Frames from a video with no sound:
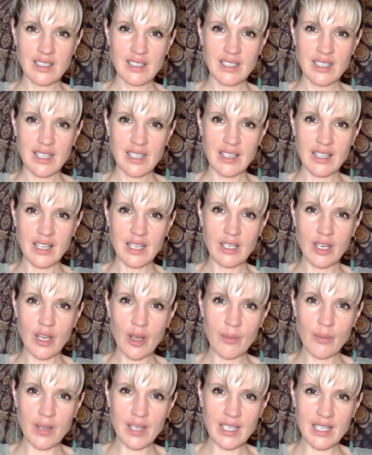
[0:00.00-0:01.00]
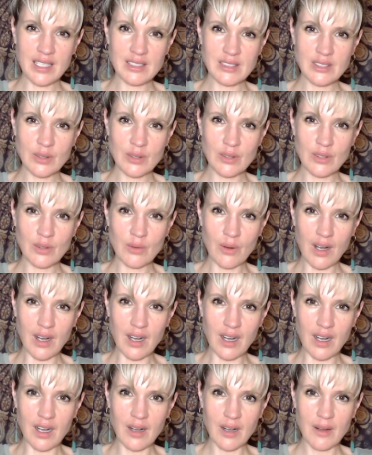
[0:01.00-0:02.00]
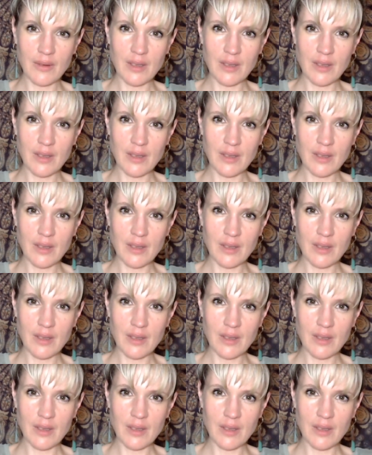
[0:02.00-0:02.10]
And that knowing is who you are.